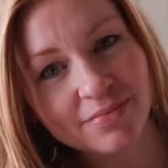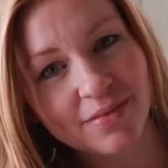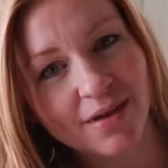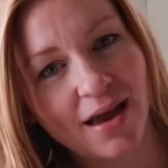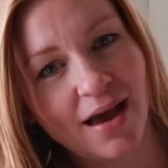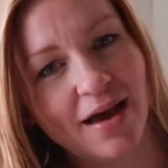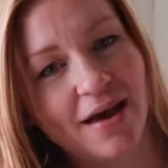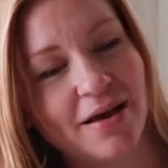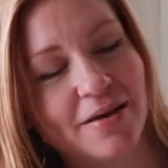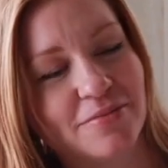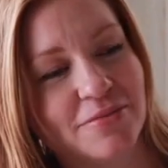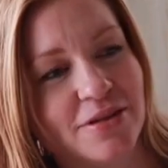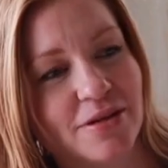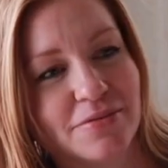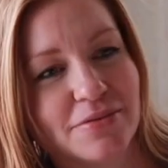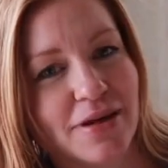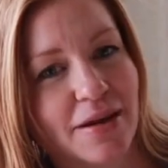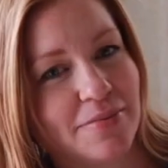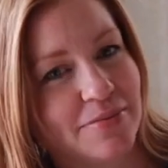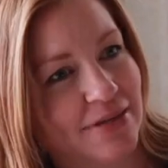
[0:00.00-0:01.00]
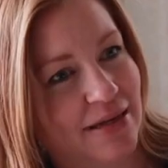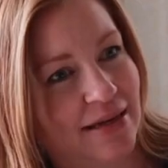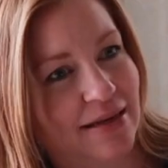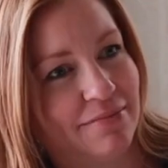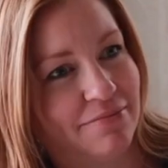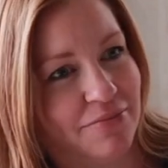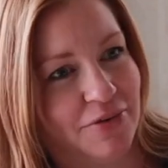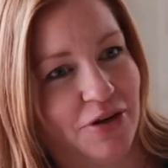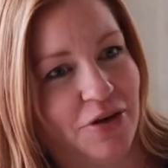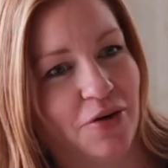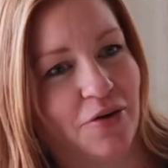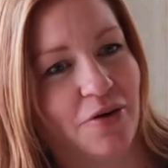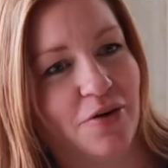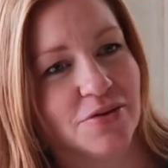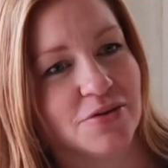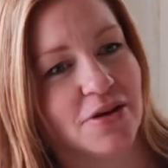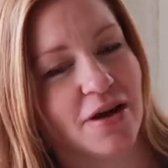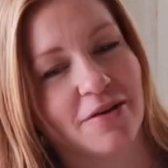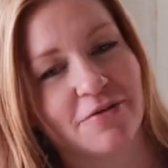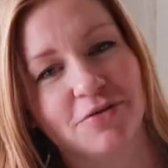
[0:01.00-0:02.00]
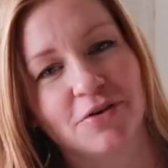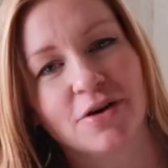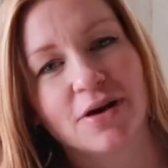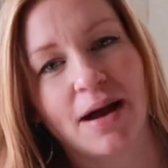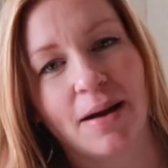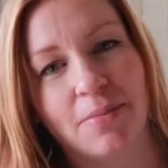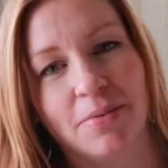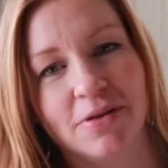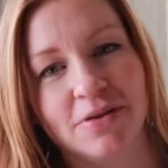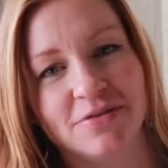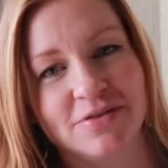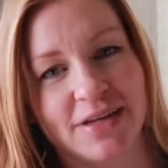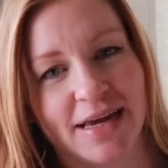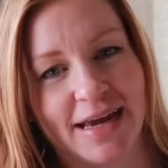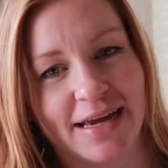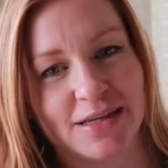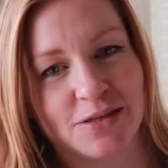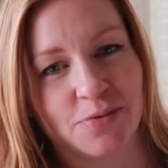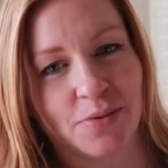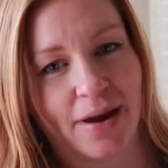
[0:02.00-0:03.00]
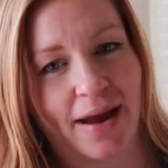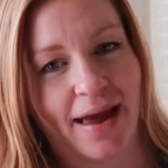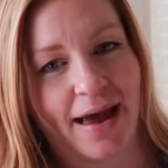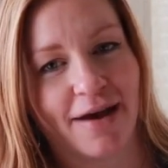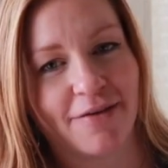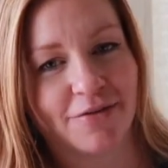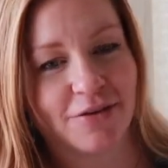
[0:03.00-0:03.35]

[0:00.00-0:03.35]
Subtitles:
Sometimes that, goes on for a couple of days where I have